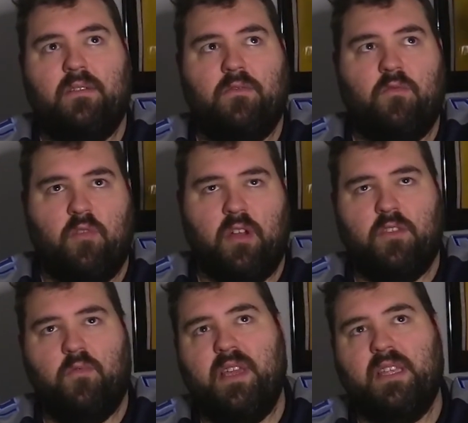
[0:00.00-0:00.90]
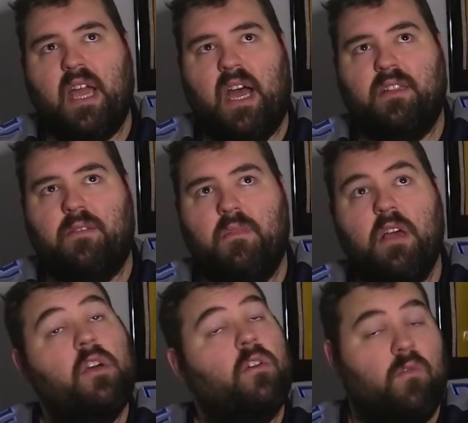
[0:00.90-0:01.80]
We're in the win column.
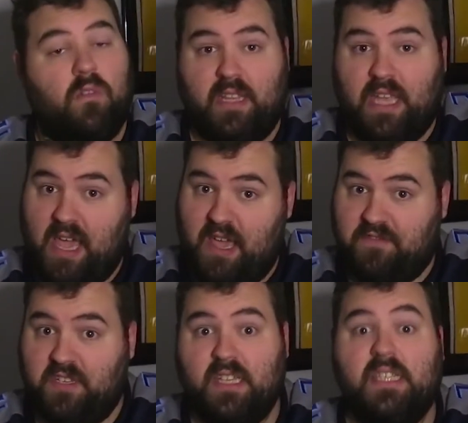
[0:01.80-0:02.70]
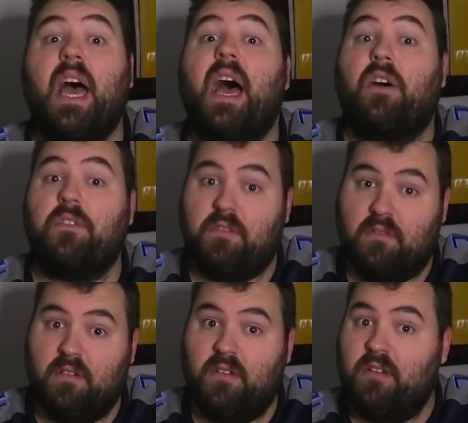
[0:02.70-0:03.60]
We're in the AFC South.
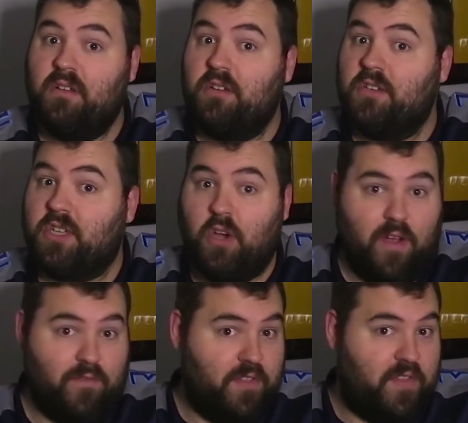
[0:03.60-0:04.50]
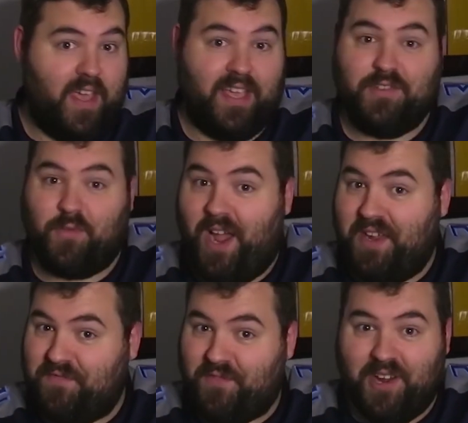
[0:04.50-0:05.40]
So everything's right
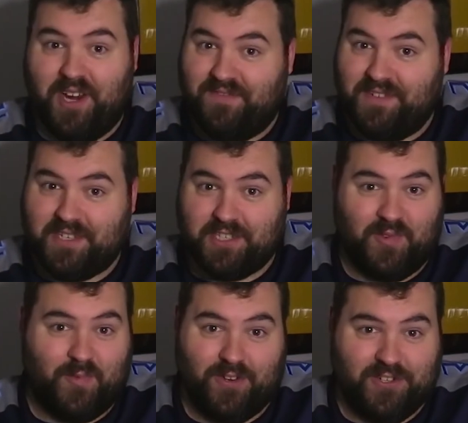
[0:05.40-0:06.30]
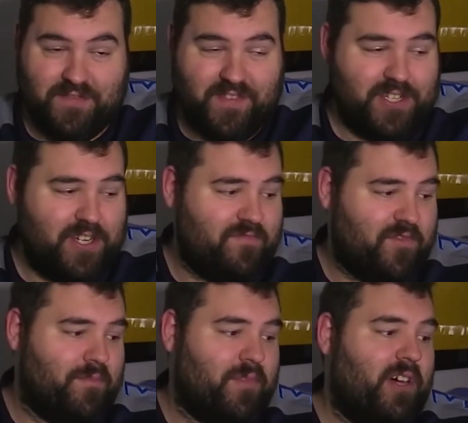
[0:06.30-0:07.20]
in front of us. It's the worst division in
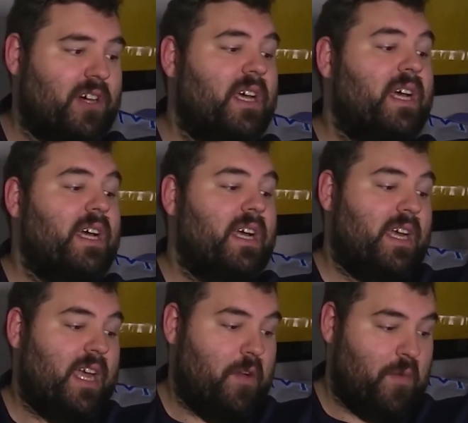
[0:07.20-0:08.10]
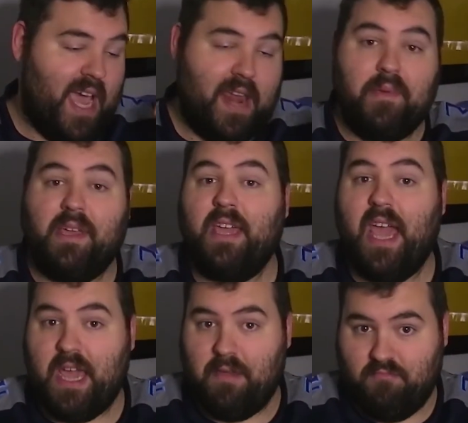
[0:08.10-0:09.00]
football. And we got a big
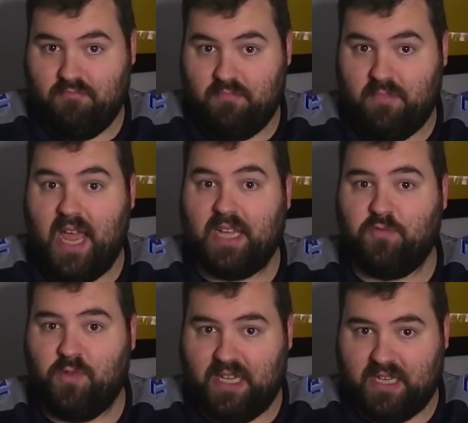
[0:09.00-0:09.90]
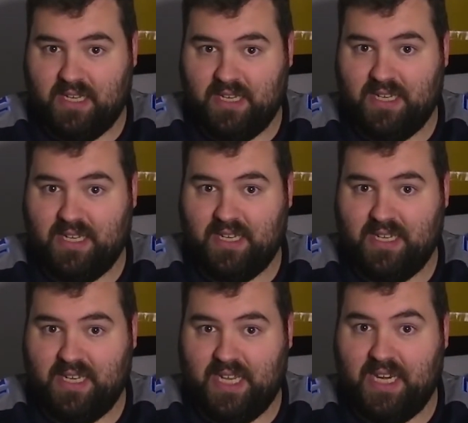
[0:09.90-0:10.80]
game next week
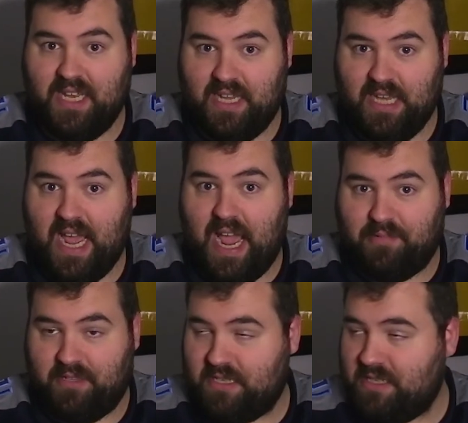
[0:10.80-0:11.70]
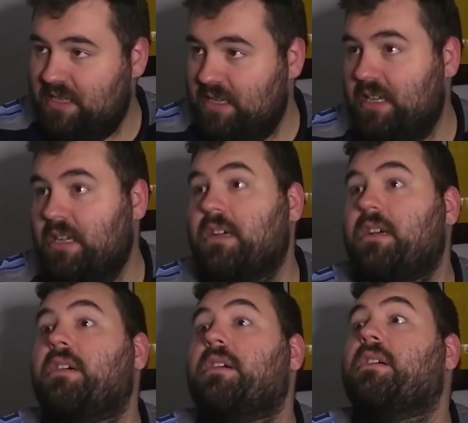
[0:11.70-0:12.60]
in Indianapolis.
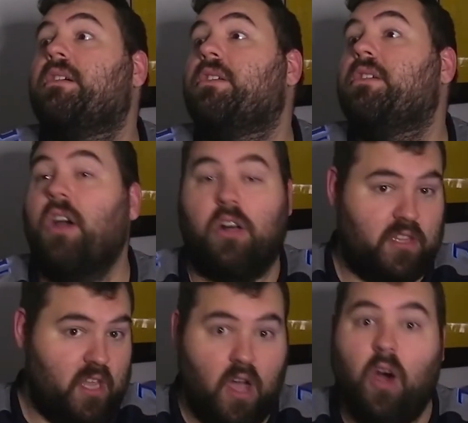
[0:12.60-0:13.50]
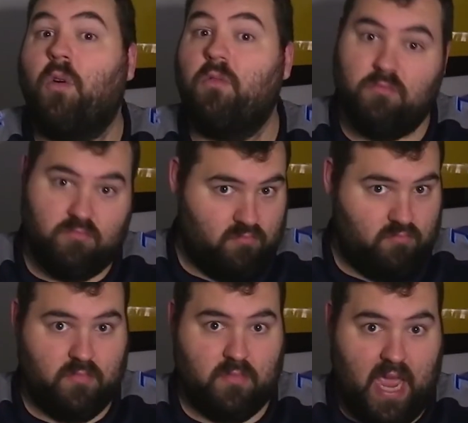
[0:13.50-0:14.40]
Y'all know
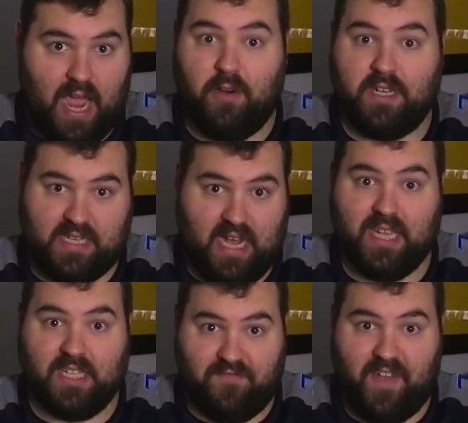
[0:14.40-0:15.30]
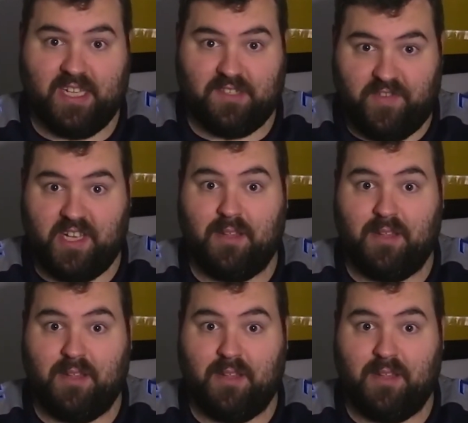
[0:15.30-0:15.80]
how us Titans fans feel